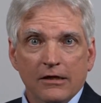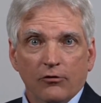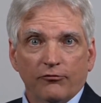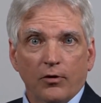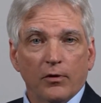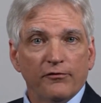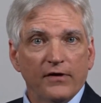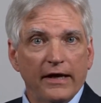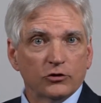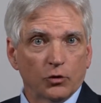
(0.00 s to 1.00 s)
From a
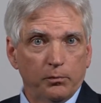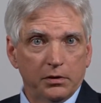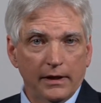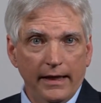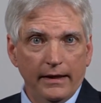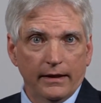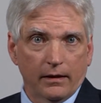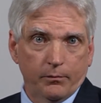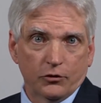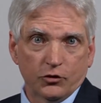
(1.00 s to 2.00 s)
financial
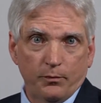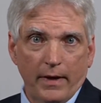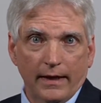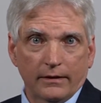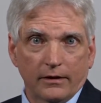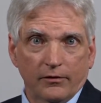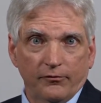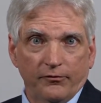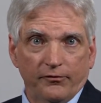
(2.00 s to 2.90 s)
planning perspective,